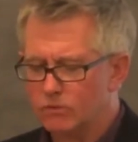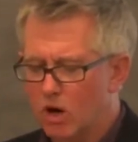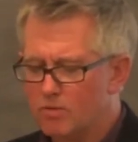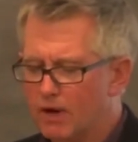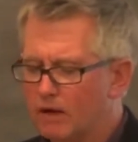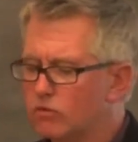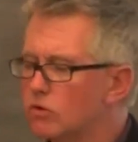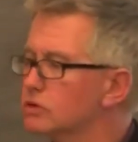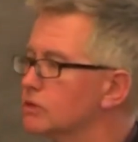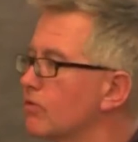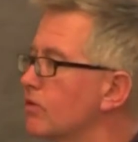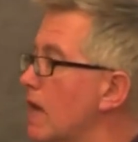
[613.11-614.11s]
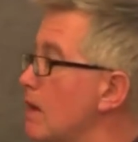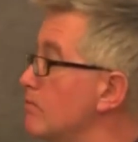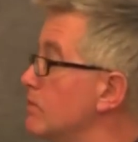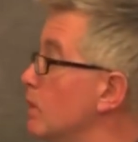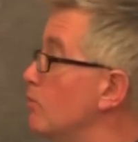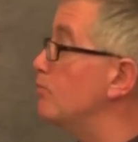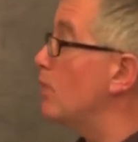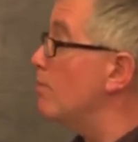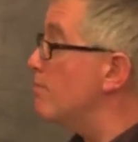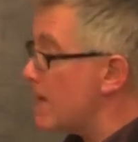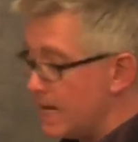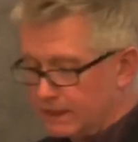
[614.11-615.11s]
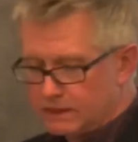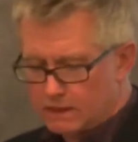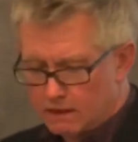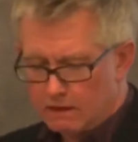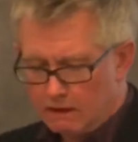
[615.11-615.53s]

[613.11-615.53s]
work by rules of thumb that permit,